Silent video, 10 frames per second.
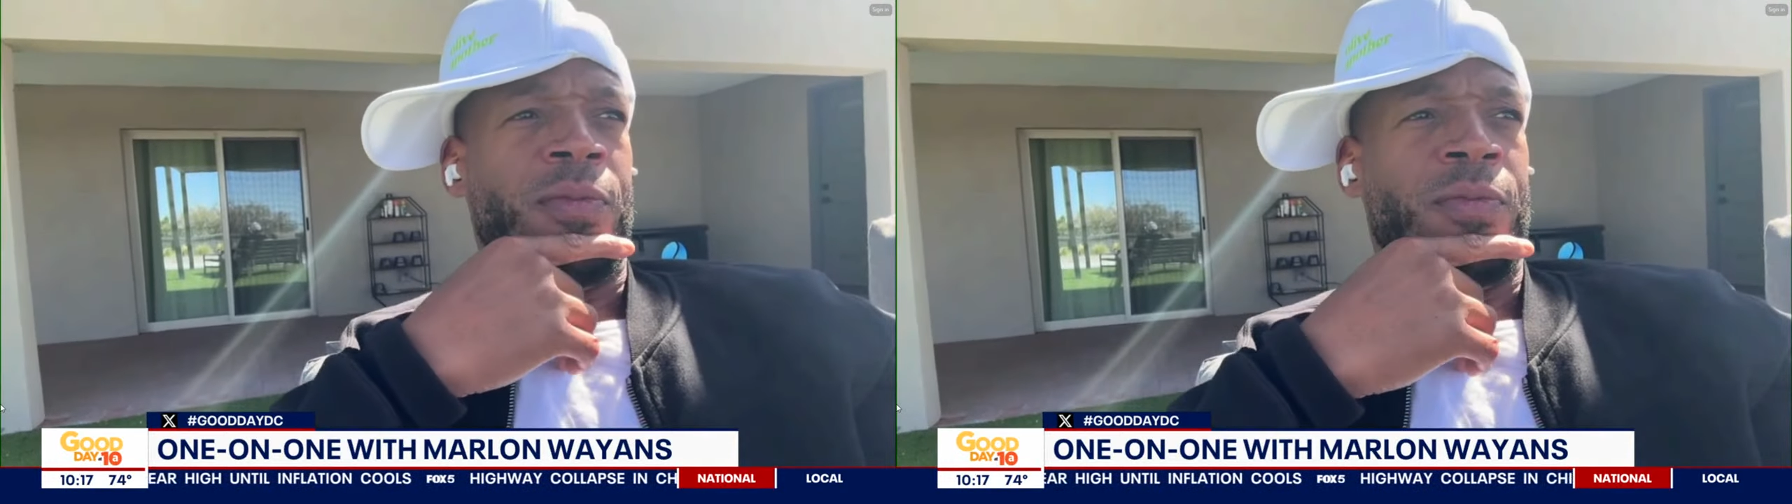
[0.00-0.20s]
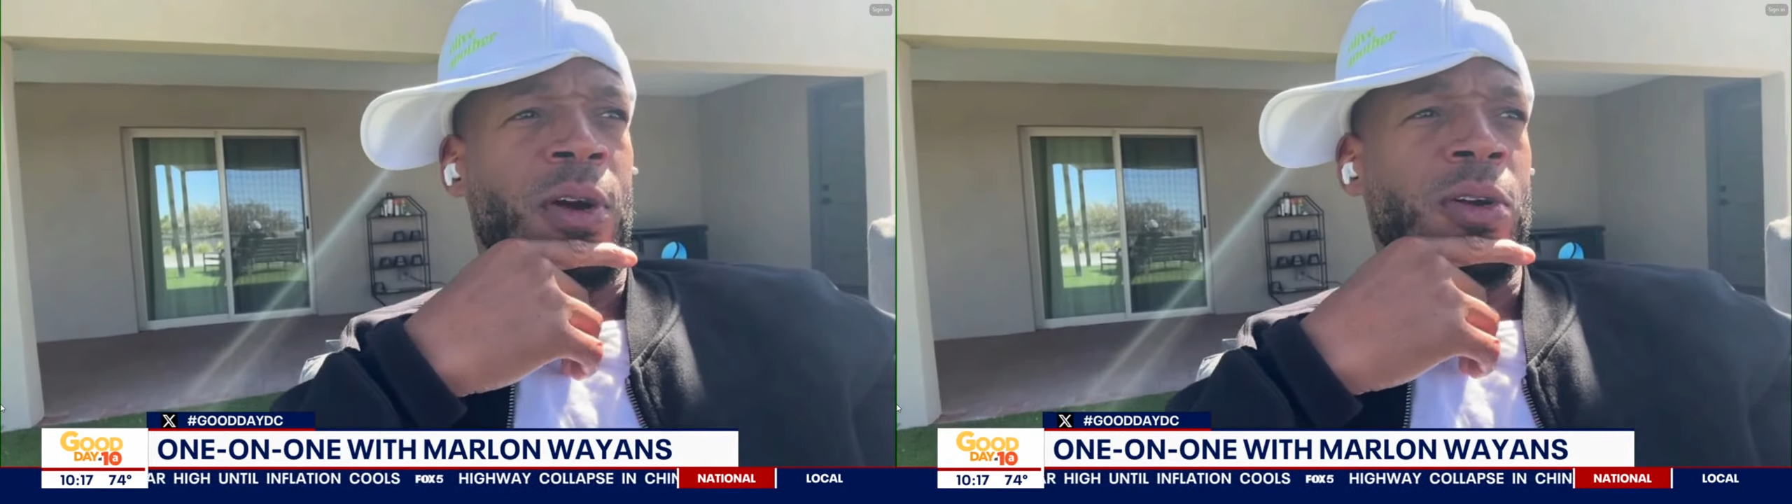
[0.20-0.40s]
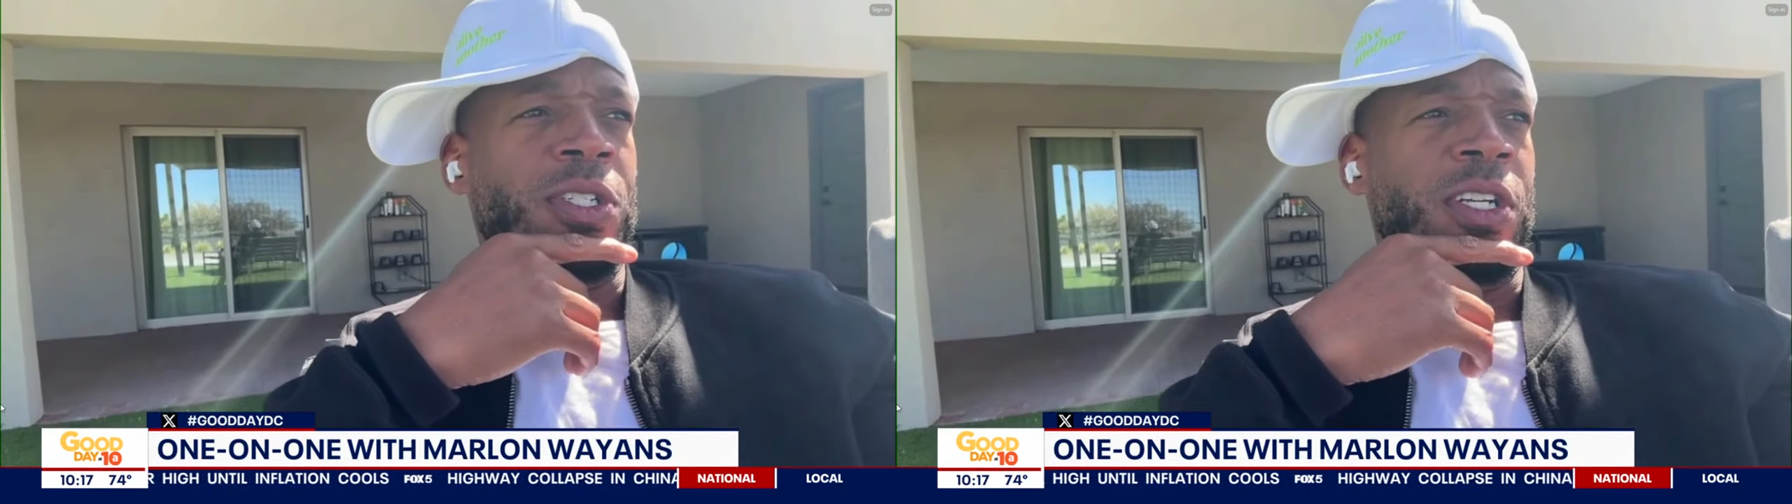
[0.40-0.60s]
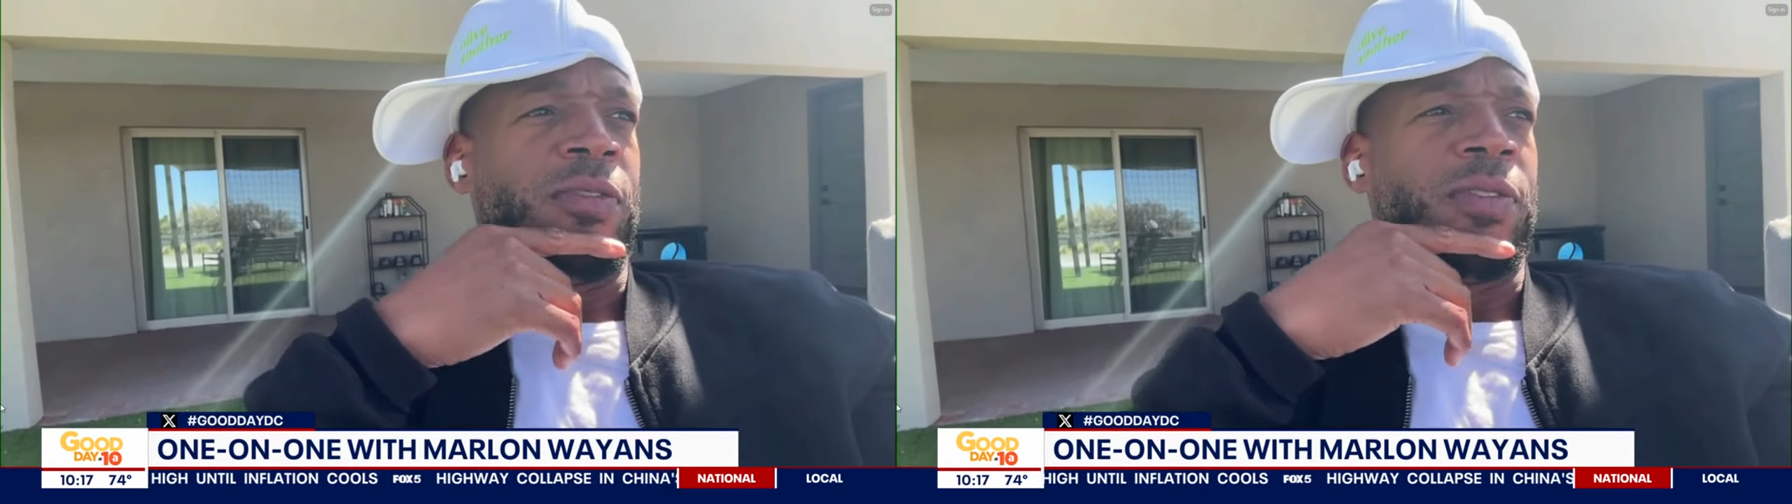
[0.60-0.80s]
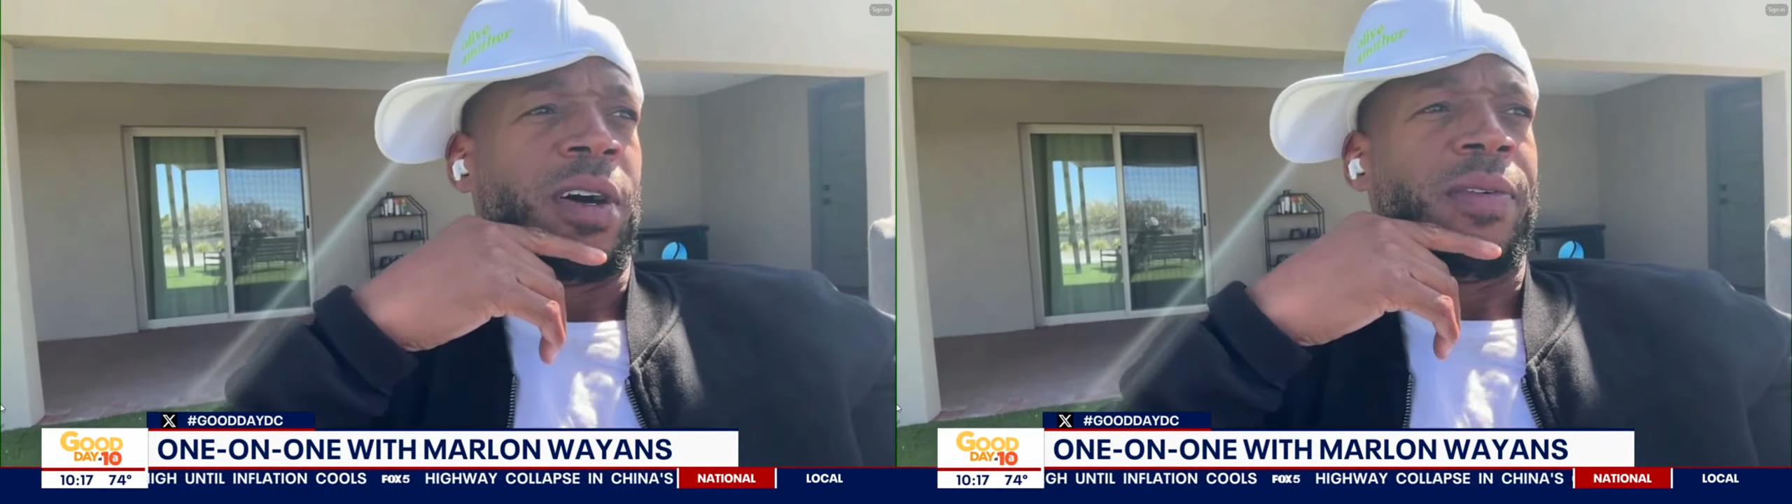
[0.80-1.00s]
version
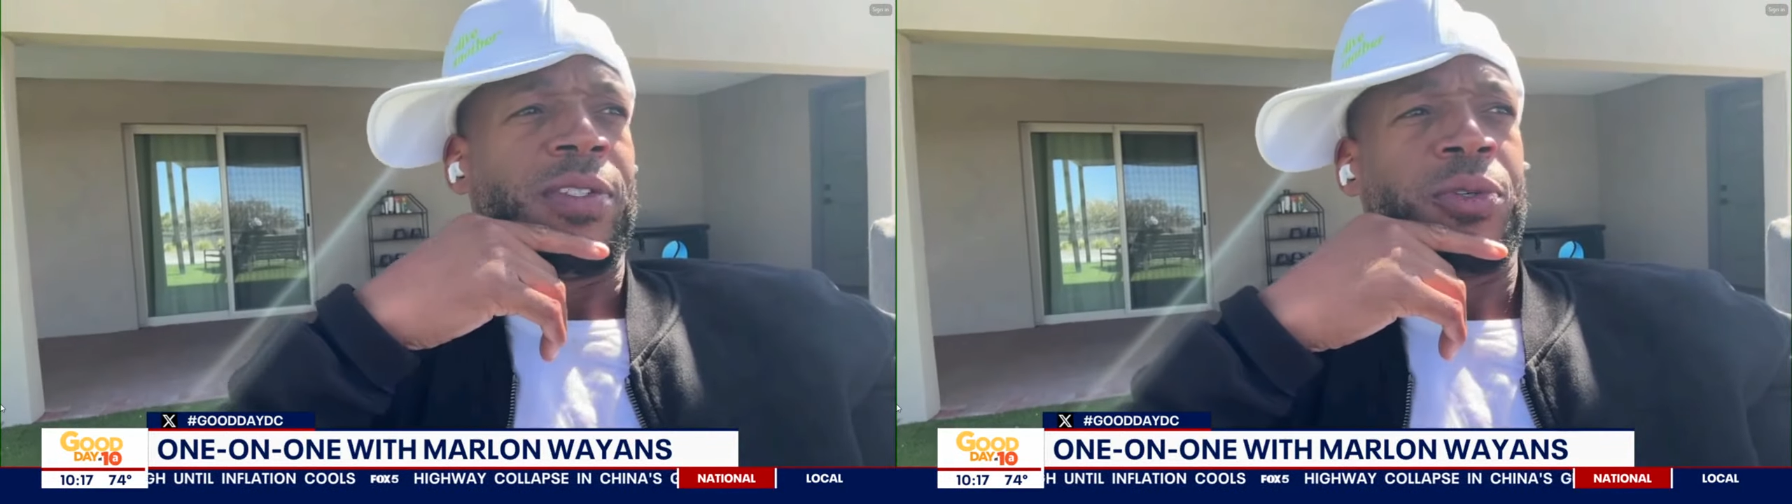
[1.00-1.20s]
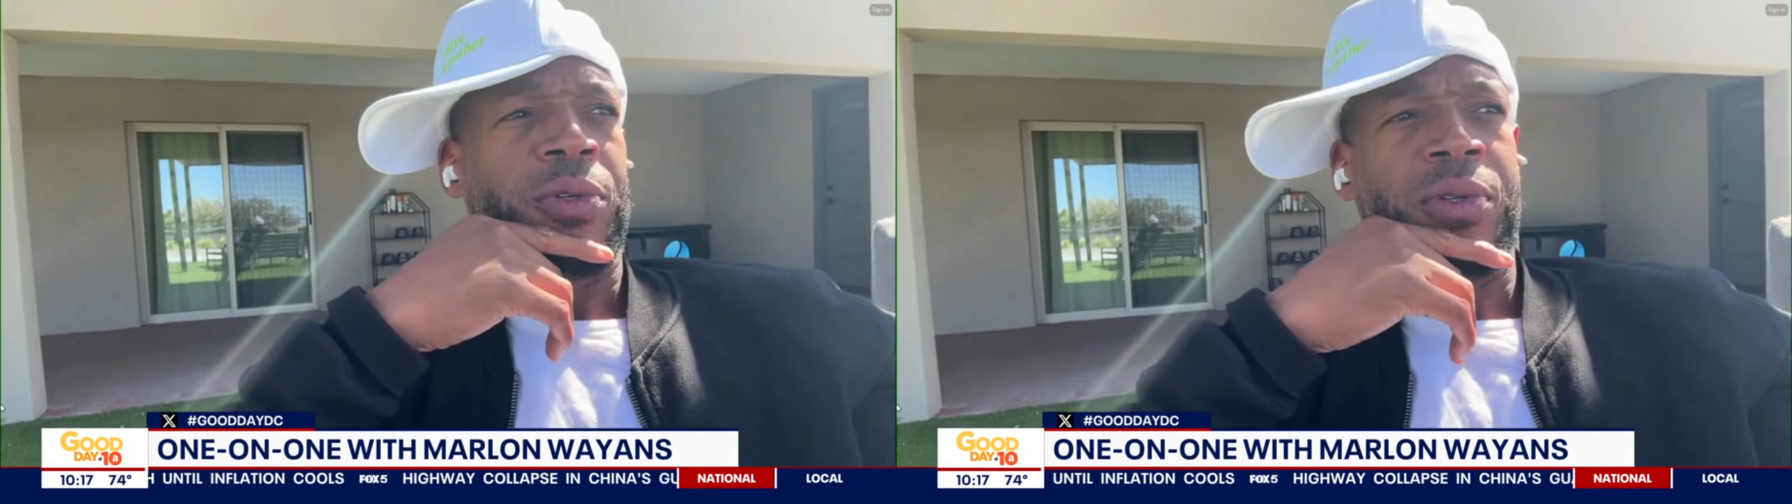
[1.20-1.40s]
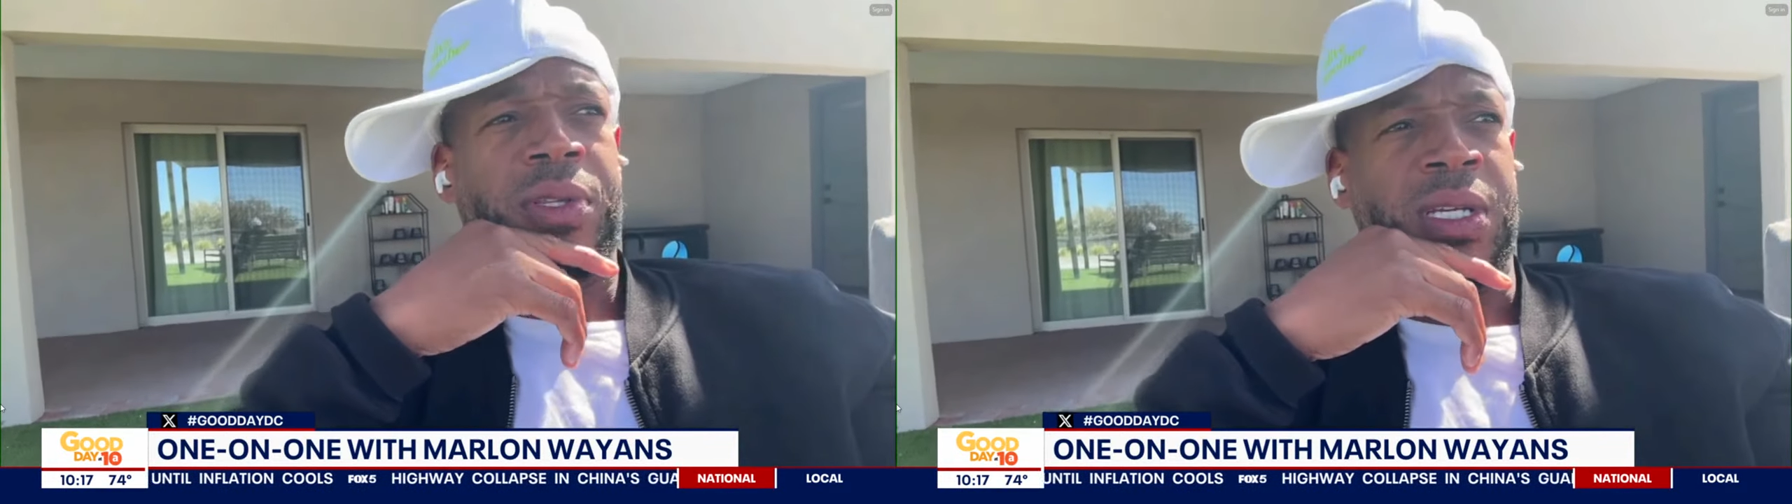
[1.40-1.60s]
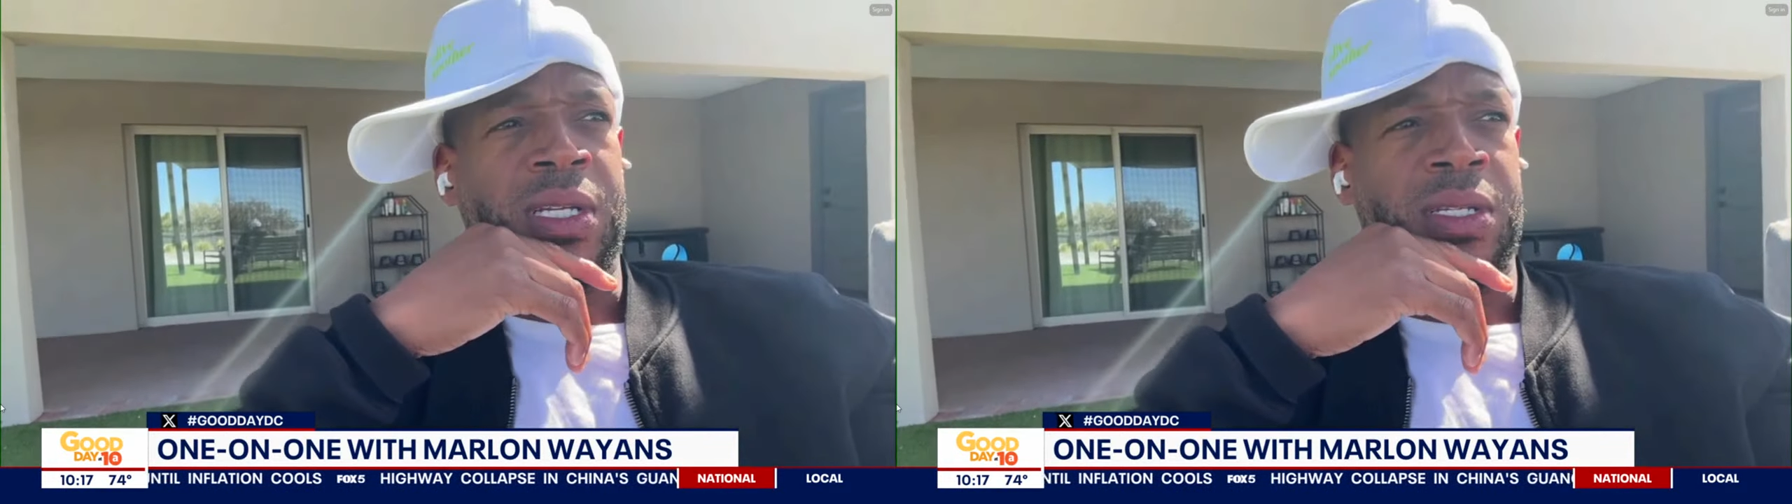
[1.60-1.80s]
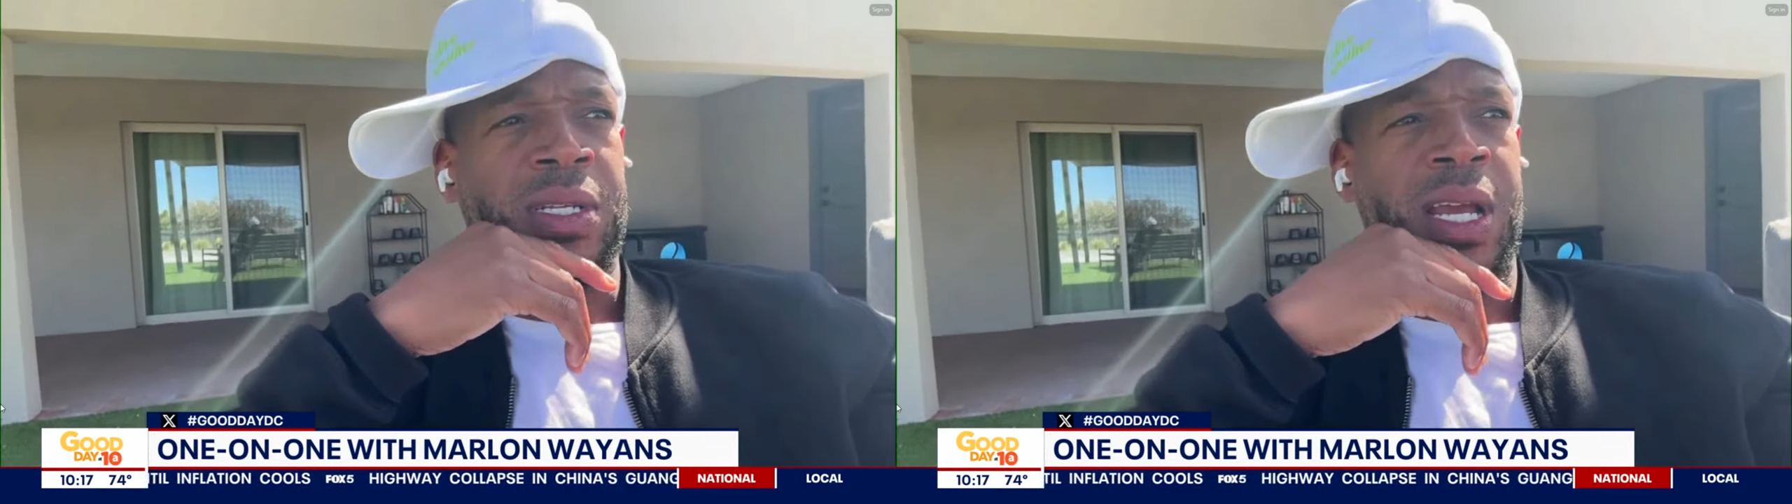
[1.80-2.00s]
of of a truth, and